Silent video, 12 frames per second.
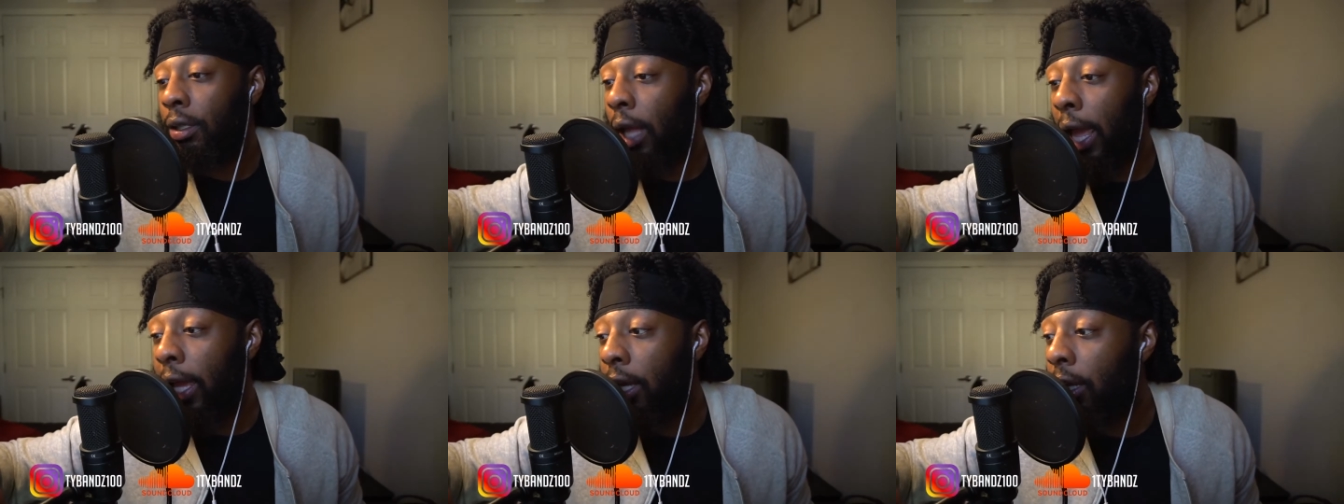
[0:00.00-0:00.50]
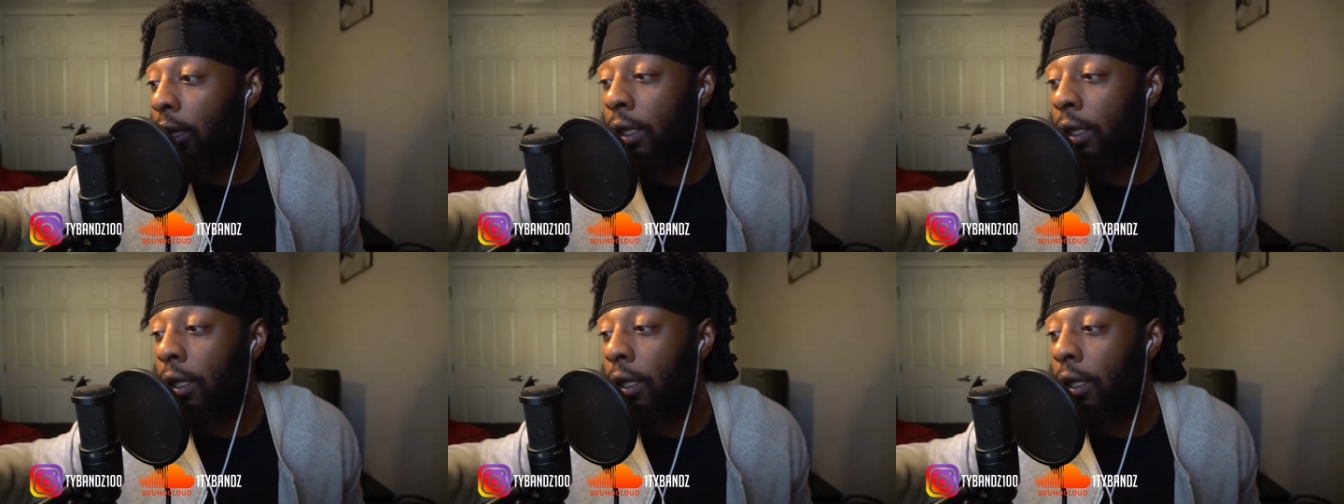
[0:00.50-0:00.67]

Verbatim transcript: Hey.